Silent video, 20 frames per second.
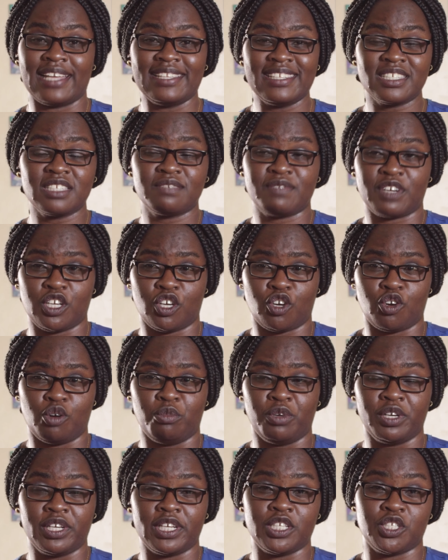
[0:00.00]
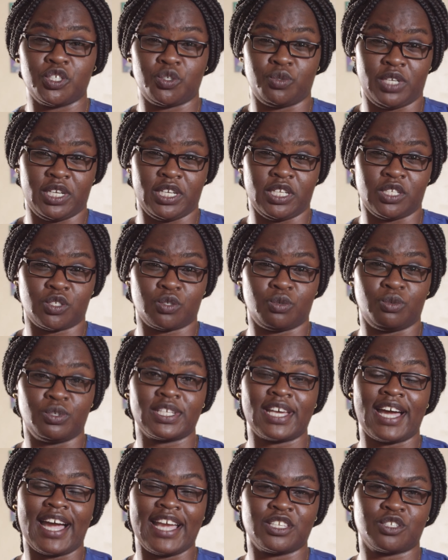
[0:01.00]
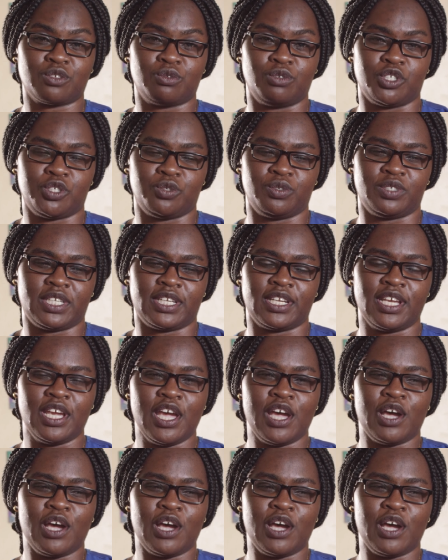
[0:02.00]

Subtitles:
And this is very common in children in schools, high school children.